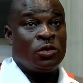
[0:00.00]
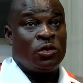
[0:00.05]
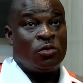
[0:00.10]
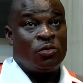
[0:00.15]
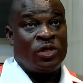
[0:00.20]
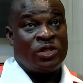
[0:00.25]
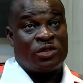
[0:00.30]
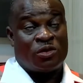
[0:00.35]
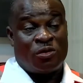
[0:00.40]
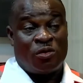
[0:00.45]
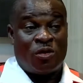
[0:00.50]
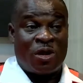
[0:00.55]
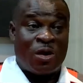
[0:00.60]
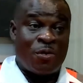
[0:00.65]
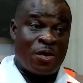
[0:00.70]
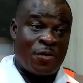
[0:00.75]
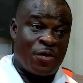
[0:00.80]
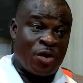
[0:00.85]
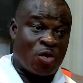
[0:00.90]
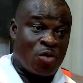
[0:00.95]
with all
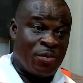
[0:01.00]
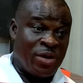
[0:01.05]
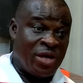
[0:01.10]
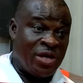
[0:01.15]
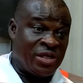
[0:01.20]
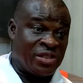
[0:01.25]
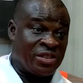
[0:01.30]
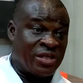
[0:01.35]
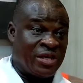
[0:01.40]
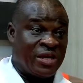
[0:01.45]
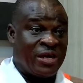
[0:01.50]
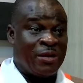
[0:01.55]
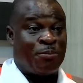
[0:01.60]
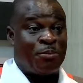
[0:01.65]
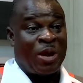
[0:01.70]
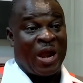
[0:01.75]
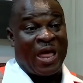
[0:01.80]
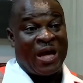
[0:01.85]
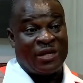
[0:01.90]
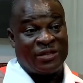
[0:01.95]
our recommendation and a
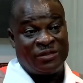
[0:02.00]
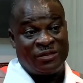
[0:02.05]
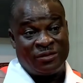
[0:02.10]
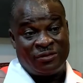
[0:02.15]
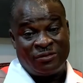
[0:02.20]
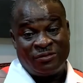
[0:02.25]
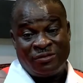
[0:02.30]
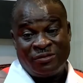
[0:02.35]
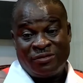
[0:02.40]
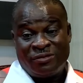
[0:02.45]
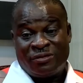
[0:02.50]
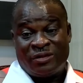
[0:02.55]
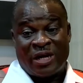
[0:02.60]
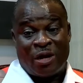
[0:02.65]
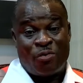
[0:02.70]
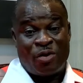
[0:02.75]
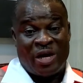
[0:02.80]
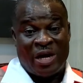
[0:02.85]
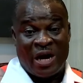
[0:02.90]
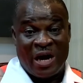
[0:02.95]
plan
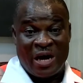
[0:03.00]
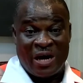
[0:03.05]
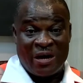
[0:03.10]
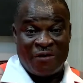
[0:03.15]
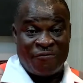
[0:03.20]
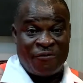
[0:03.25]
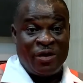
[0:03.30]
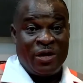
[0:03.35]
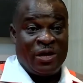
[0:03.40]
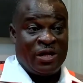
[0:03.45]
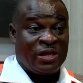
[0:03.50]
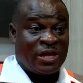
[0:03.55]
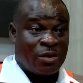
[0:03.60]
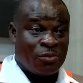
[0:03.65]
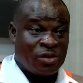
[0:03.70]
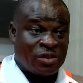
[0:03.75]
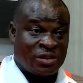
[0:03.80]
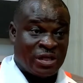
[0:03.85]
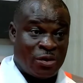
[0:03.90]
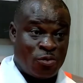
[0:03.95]
that we have
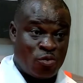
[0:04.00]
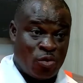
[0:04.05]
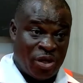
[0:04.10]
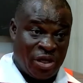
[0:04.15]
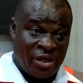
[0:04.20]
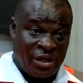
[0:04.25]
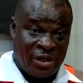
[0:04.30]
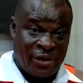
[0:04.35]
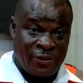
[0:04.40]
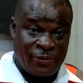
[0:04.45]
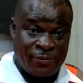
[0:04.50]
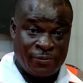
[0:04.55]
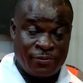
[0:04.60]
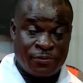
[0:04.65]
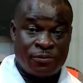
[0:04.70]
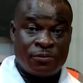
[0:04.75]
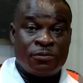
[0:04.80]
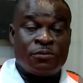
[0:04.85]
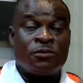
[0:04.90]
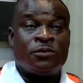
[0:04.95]
towards some winning,
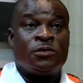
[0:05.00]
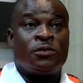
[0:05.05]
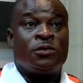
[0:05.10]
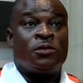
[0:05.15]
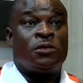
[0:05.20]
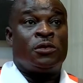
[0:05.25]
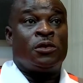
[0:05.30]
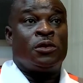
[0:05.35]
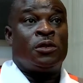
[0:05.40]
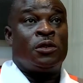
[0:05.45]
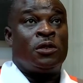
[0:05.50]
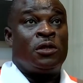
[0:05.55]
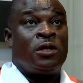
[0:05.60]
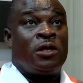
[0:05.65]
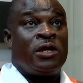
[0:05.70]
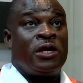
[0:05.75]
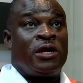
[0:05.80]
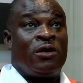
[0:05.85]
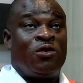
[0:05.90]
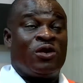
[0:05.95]

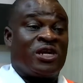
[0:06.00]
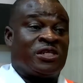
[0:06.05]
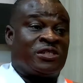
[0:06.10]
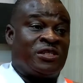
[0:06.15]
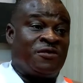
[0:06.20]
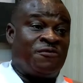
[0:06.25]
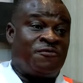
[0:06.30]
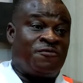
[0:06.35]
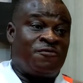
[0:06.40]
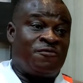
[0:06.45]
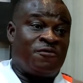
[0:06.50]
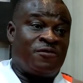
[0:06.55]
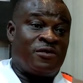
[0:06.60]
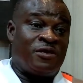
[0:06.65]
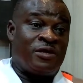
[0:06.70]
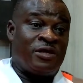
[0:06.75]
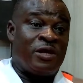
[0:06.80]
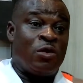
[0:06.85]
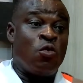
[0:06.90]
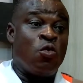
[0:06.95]
it look as if
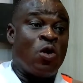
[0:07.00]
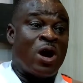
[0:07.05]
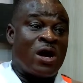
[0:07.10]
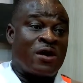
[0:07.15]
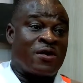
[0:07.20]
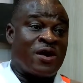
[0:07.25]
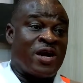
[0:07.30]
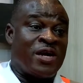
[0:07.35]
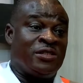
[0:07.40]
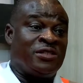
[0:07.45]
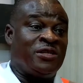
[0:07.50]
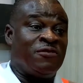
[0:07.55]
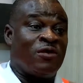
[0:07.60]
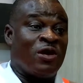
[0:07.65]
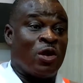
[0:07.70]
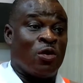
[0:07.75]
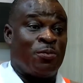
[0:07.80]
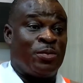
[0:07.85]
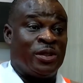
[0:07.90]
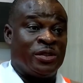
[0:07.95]
the whoa cry is
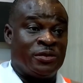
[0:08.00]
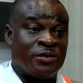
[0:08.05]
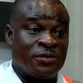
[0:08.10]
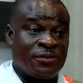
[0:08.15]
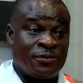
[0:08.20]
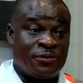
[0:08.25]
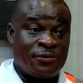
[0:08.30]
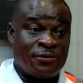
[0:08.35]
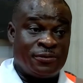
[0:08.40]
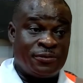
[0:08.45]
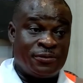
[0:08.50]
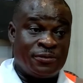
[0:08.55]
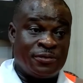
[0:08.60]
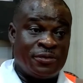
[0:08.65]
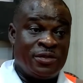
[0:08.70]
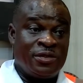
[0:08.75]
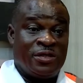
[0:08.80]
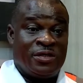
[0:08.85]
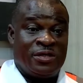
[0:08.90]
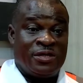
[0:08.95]
developing.
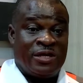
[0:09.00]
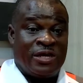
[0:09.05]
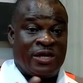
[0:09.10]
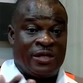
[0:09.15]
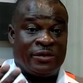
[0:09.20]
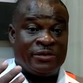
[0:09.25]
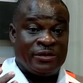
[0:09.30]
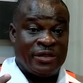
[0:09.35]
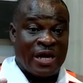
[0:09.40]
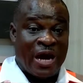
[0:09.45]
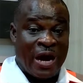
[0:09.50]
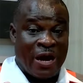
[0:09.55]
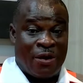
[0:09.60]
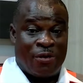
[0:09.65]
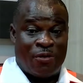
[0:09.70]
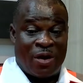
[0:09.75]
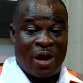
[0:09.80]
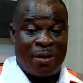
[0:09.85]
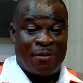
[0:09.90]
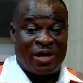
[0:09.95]
And
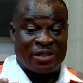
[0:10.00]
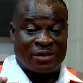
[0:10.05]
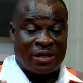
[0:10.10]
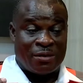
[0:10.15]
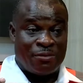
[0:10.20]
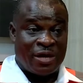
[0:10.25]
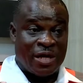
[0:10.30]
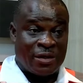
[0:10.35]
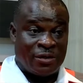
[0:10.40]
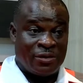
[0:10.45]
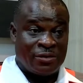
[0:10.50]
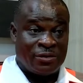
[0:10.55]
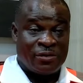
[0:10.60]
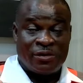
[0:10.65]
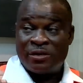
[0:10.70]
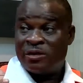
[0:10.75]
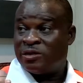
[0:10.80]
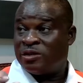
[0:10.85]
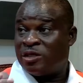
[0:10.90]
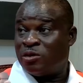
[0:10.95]
now Amasaman
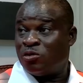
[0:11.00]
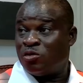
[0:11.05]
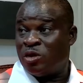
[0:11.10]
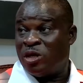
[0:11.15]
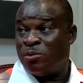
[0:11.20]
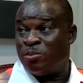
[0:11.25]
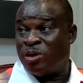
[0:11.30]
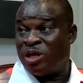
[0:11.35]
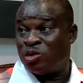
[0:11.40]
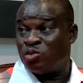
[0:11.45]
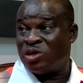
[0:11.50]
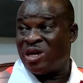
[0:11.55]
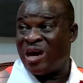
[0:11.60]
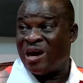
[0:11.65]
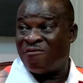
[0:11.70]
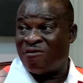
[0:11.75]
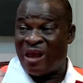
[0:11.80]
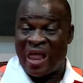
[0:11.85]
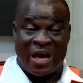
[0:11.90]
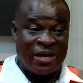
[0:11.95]
is the only place we
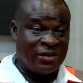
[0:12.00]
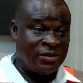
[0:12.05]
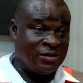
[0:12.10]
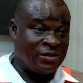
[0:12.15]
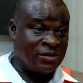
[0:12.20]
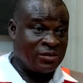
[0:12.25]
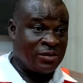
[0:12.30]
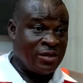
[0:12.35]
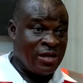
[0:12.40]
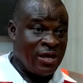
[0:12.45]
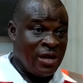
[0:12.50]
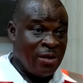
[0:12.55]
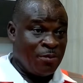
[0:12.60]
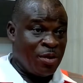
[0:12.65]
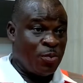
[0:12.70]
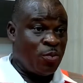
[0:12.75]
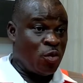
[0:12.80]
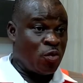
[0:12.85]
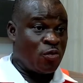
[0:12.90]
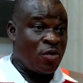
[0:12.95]
have land.
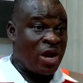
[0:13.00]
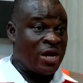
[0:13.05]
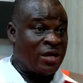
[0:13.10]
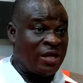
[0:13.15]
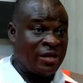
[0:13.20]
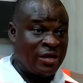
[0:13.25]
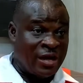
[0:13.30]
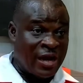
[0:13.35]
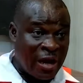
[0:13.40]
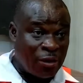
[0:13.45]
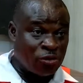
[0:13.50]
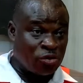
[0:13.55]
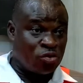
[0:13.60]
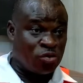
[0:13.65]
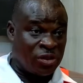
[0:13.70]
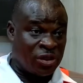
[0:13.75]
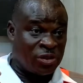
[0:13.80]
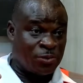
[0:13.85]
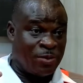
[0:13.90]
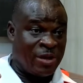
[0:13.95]
People running down to
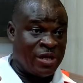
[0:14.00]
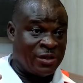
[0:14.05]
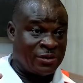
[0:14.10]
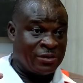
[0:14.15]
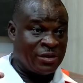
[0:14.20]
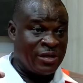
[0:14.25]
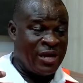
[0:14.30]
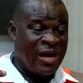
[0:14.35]
this place.